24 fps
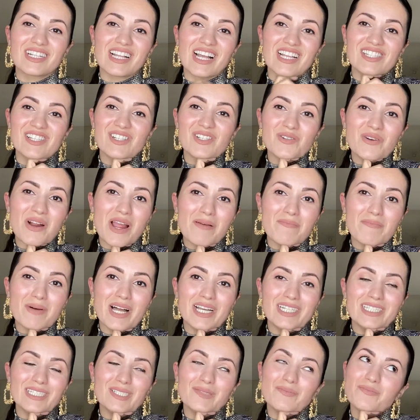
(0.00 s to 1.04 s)
that subscribe
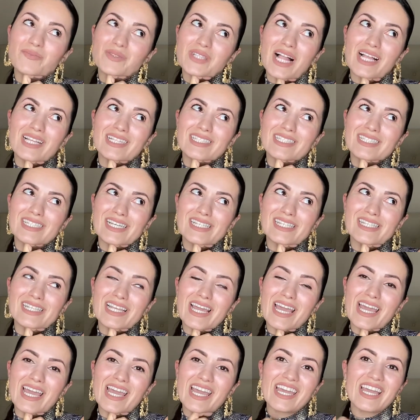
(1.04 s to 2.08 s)
button. Just
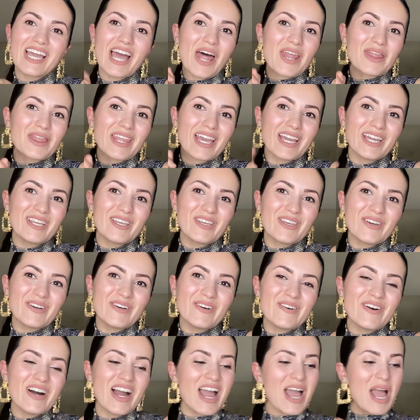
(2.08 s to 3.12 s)
saying. Thank
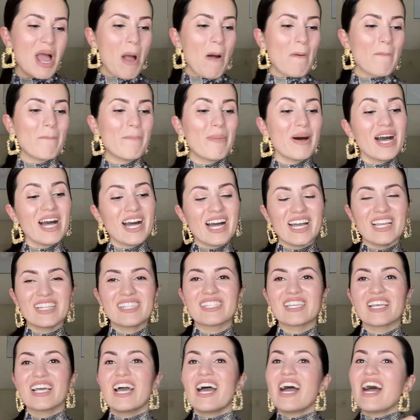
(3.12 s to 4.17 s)
you.
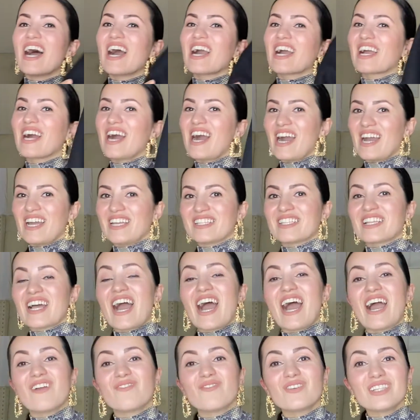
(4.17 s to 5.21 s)
But guys,
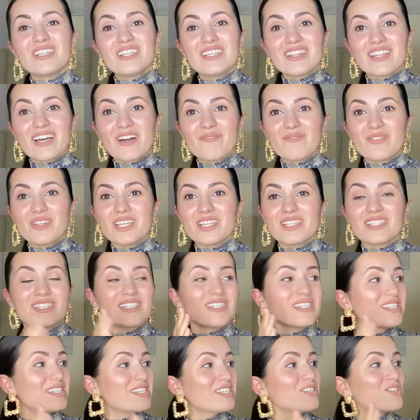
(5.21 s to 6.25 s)
I really love this.
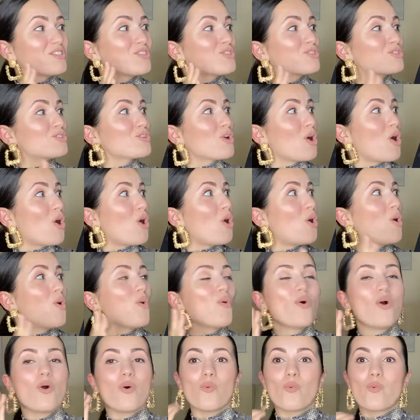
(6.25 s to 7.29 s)
This is
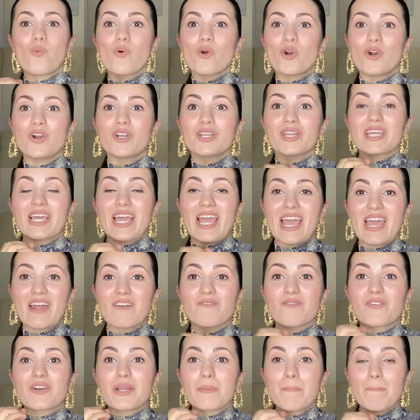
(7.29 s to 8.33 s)
so worth
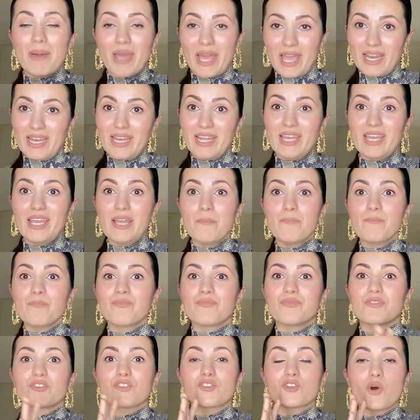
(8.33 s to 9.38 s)
every penny.
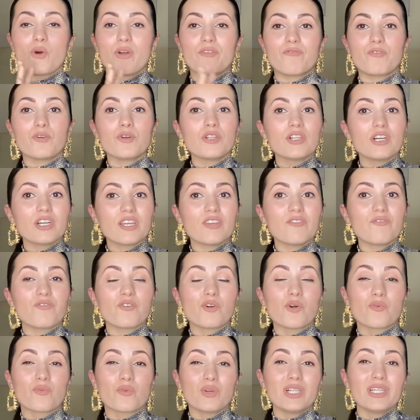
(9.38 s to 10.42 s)
So if you're looking for
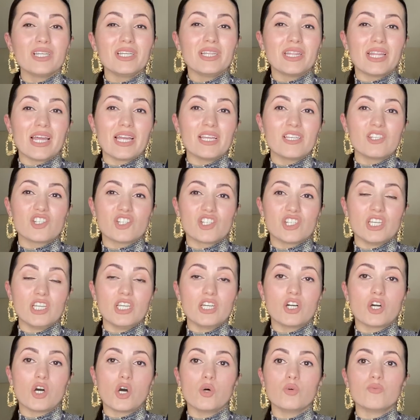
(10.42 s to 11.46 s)
a really nice
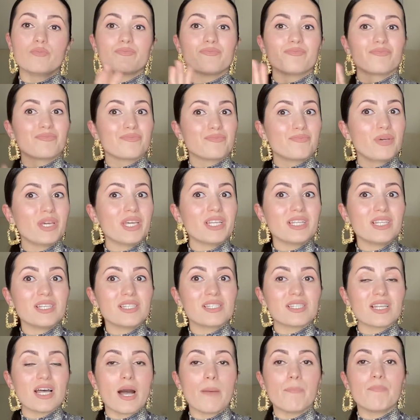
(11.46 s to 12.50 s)
chic coat, pick
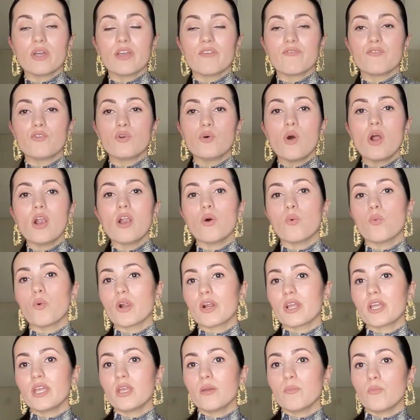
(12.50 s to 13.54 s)
this up. If you are a
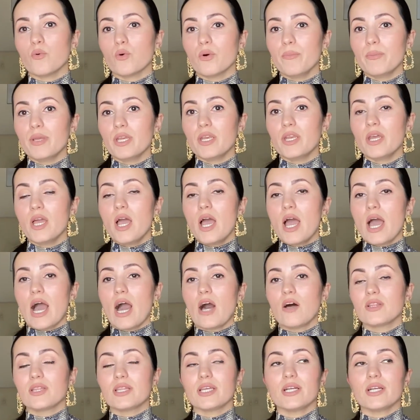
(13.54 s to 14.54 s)
working woman out